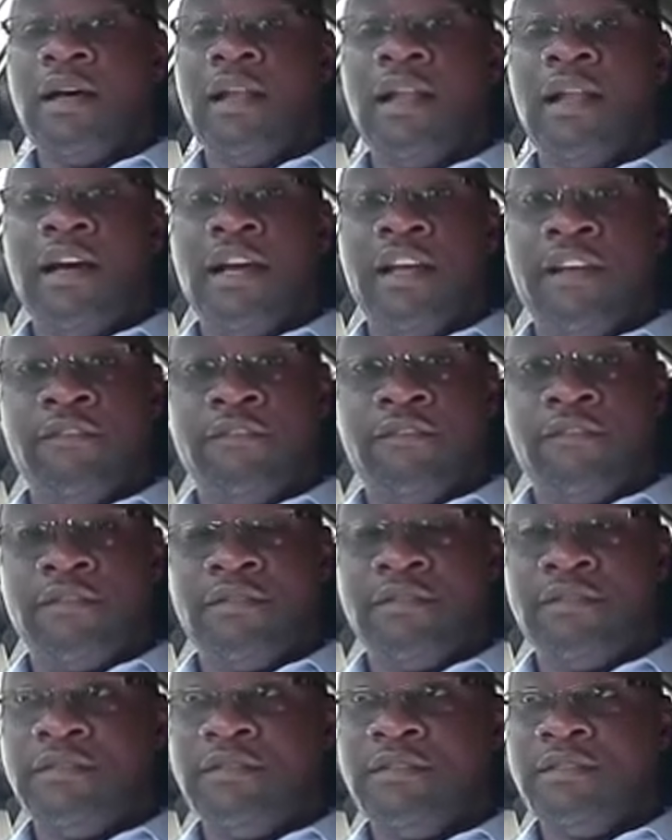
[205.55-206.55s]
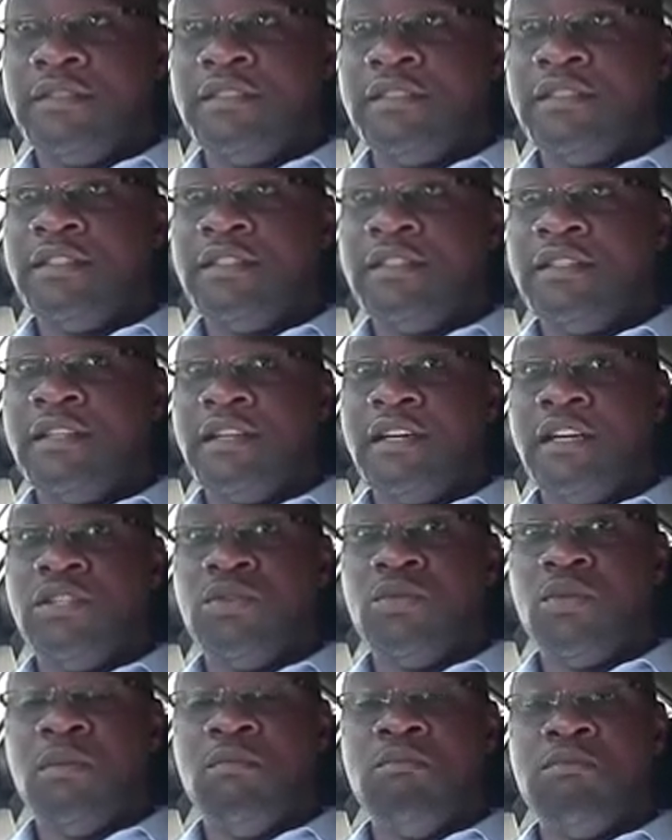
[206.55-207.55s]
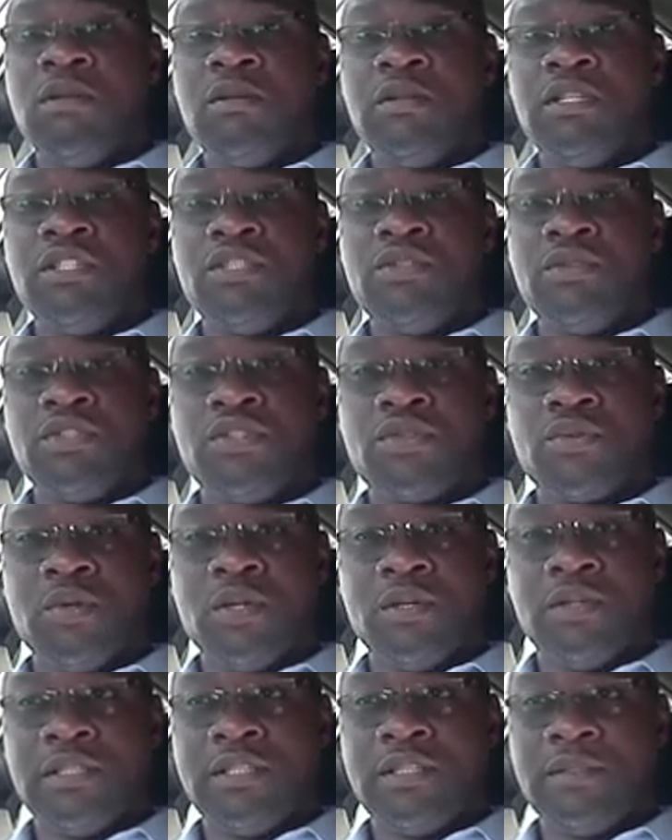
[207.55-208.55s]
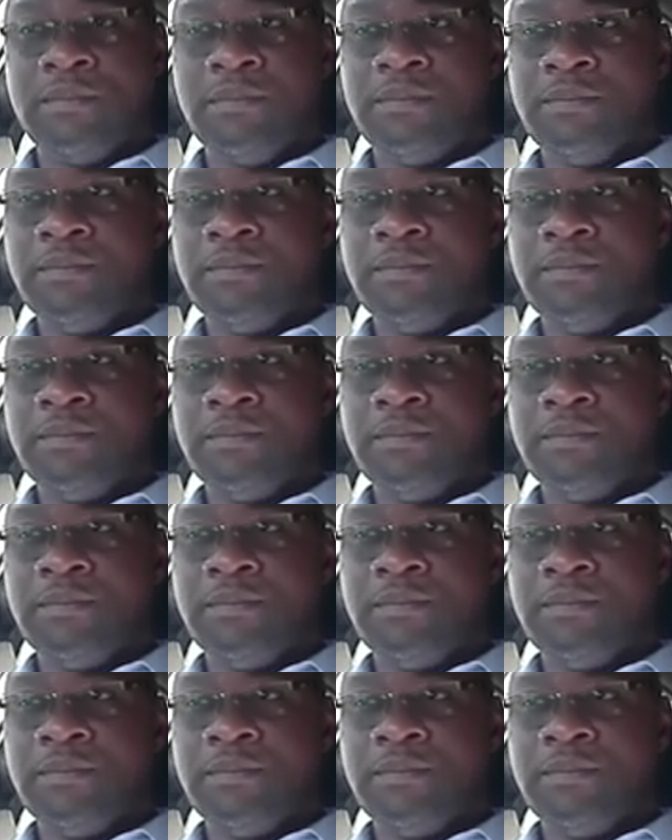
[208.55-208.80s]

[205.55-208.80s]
alive, and you were born into this world.